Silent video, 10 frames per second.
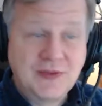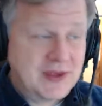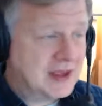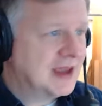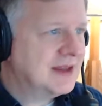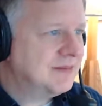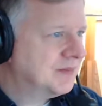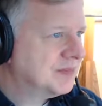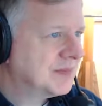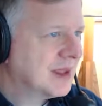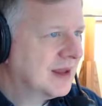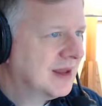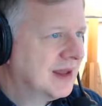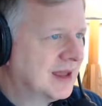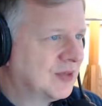V8
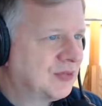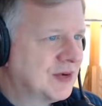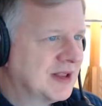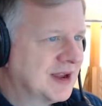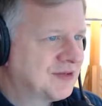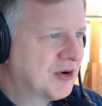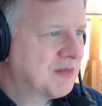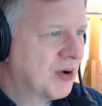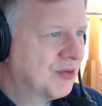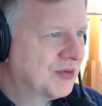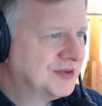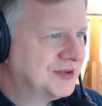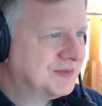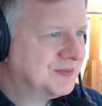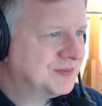and 3 electric motors,